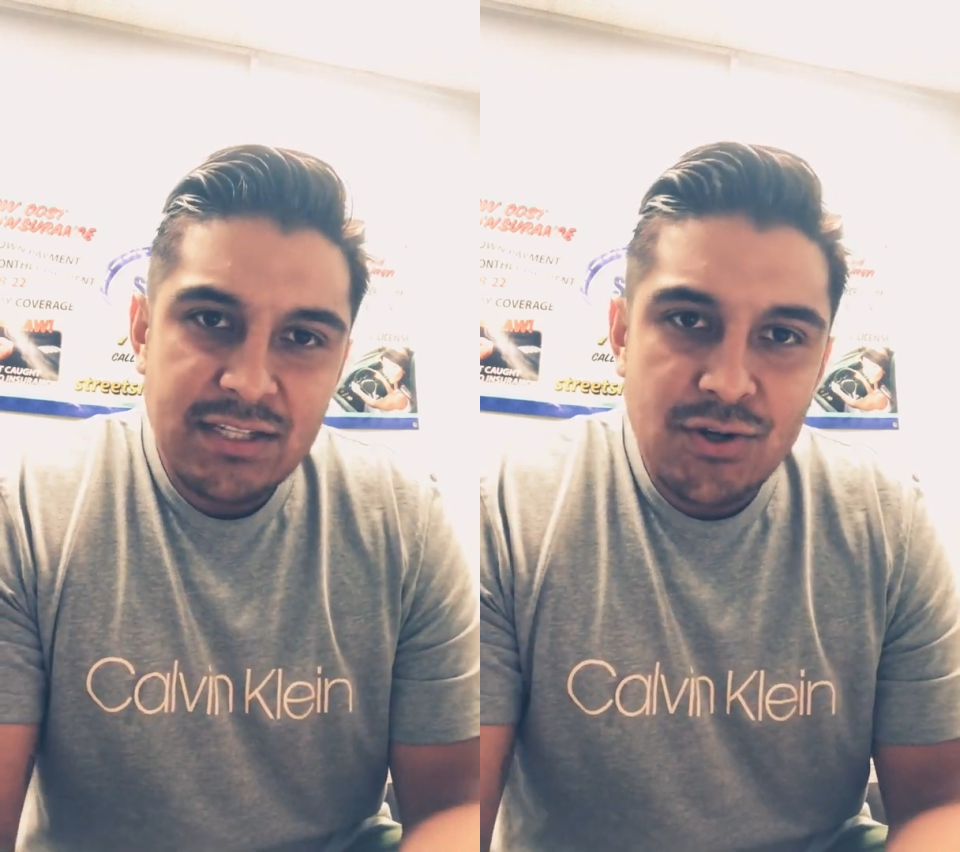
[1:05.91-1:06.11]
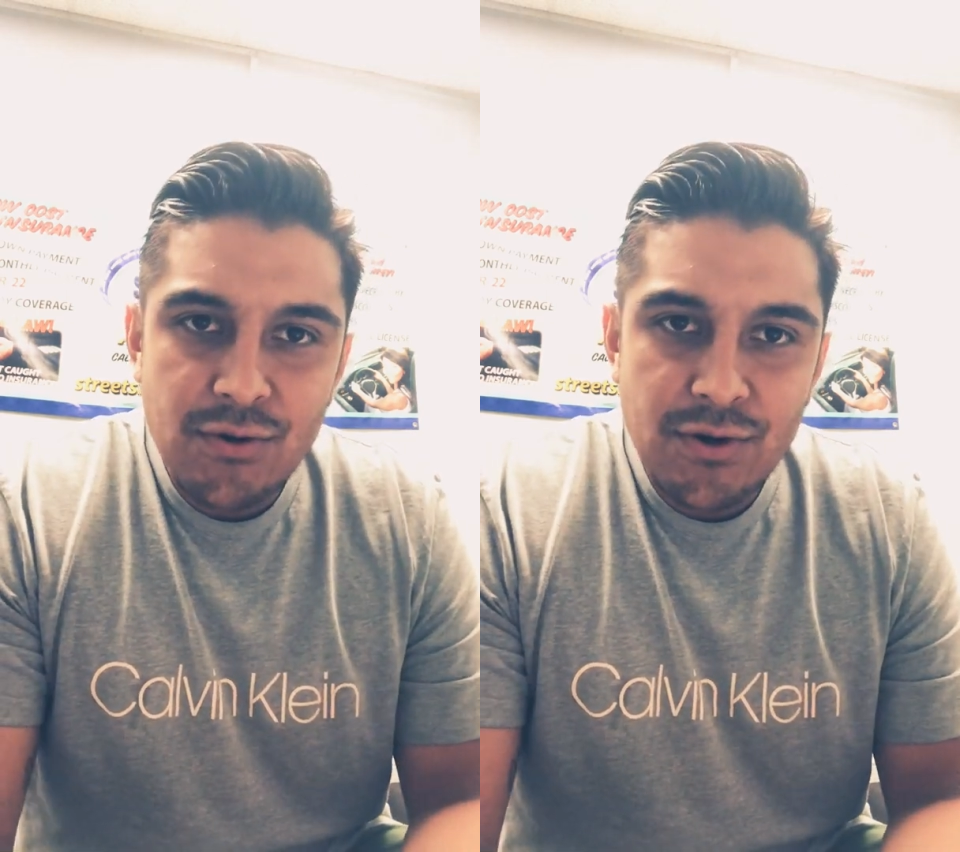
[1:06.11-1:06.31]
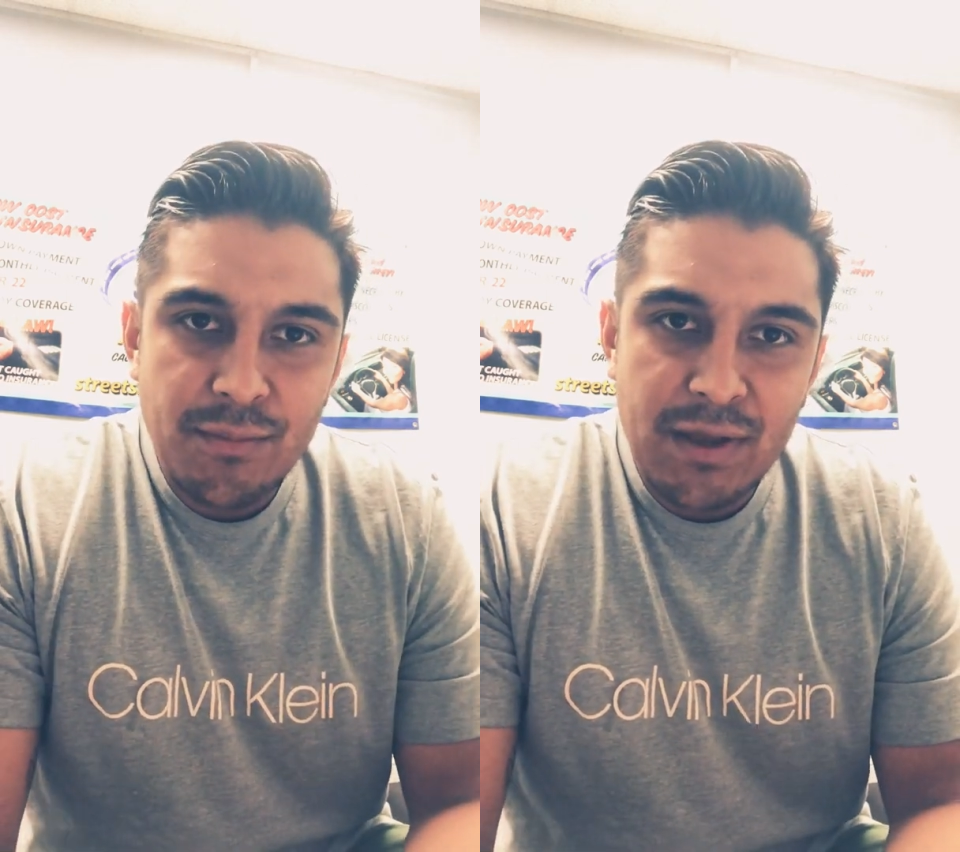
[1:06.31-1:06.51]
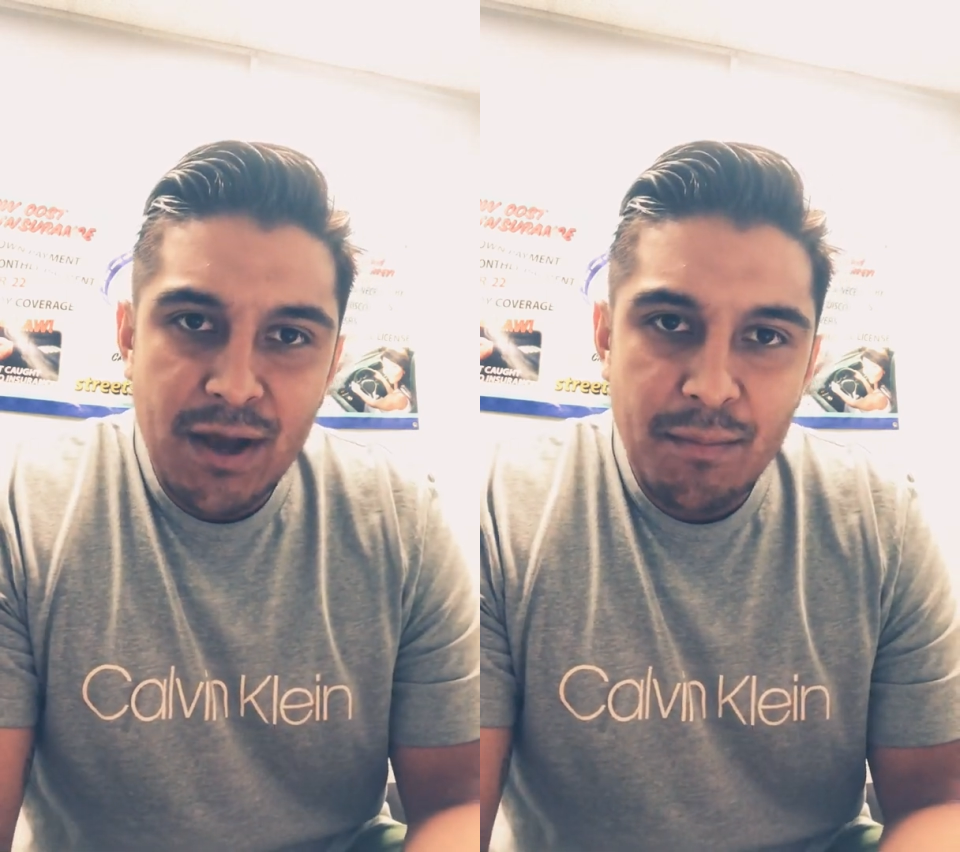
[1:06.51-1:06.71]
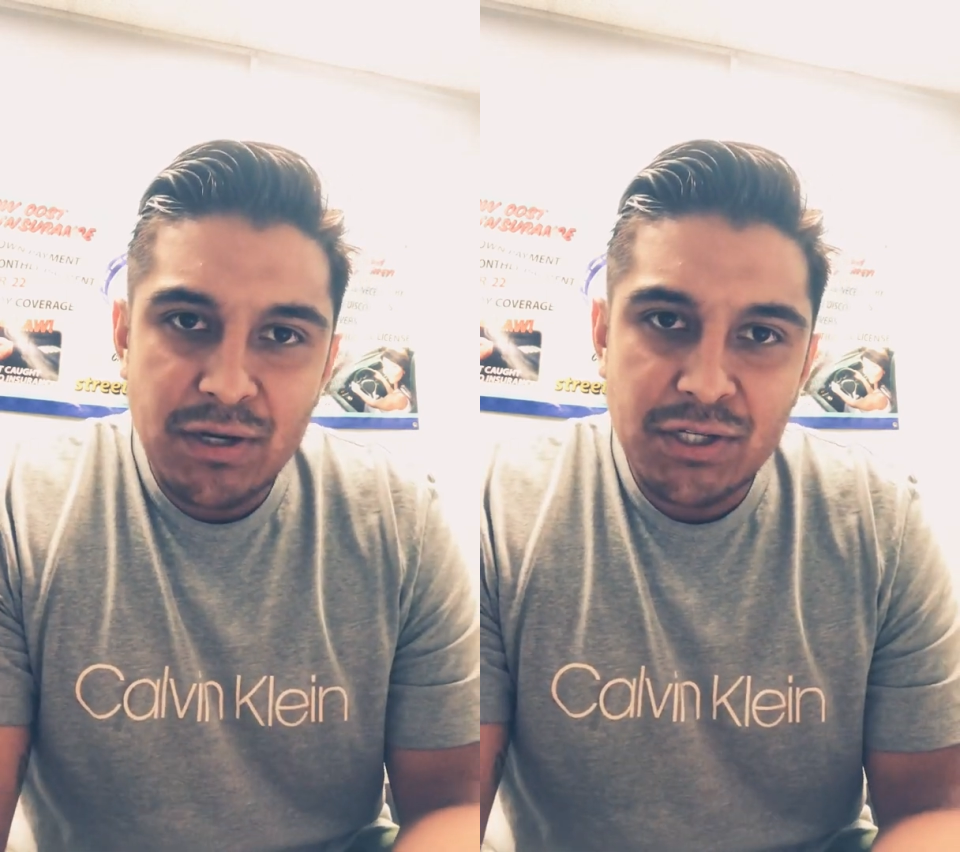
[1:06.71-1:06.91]
in order to
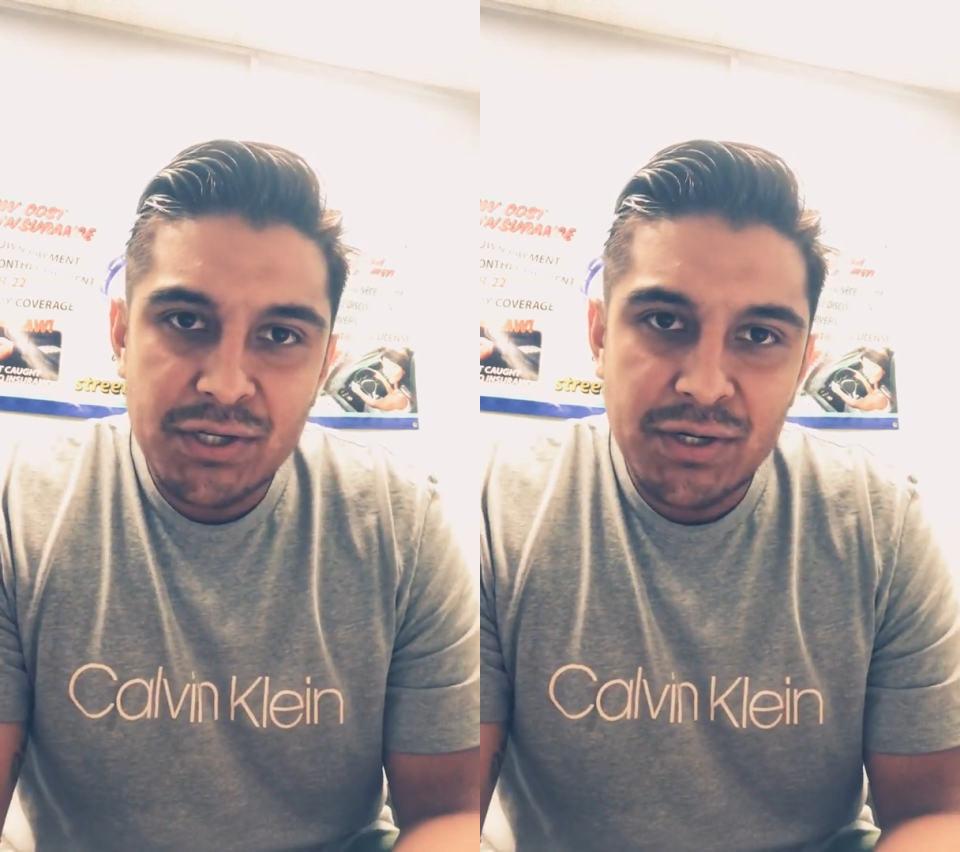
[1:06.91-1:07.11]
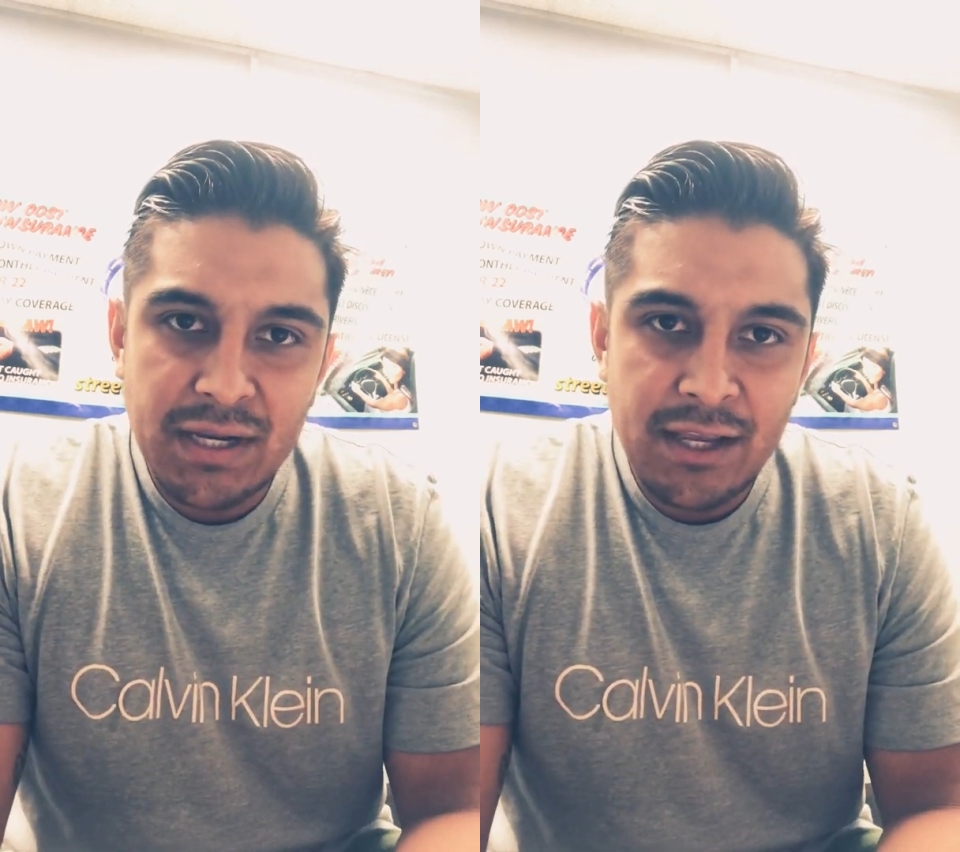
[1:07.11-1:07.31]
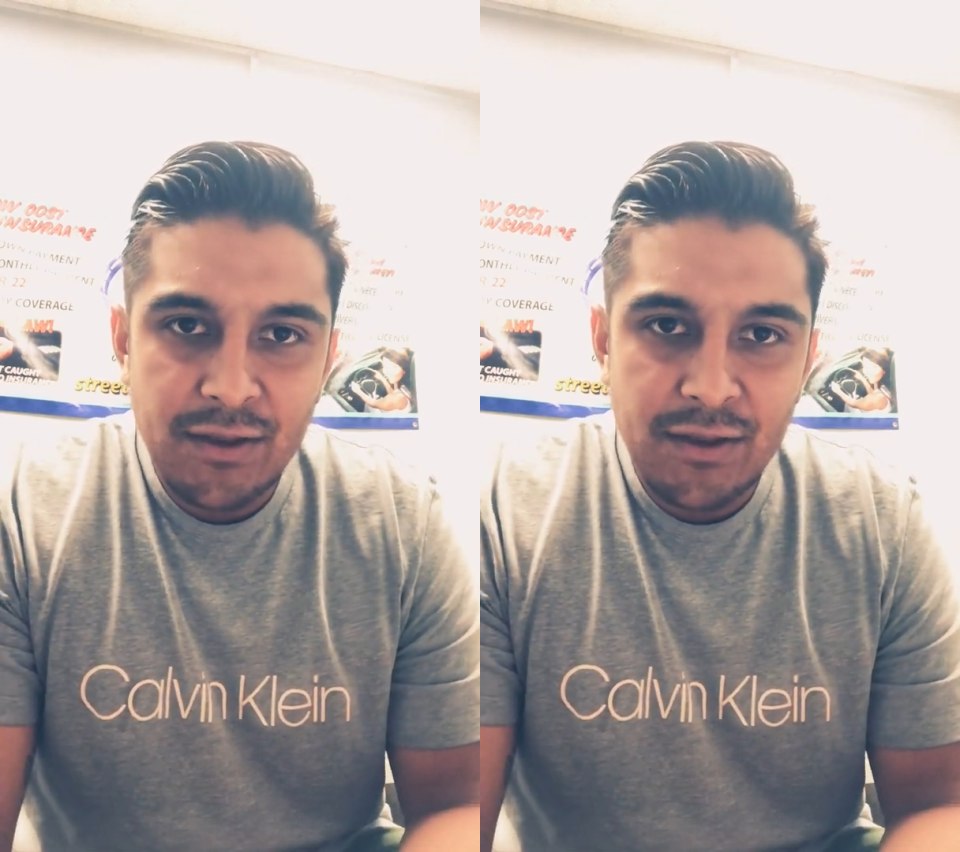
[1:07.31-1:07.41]
become an attorney,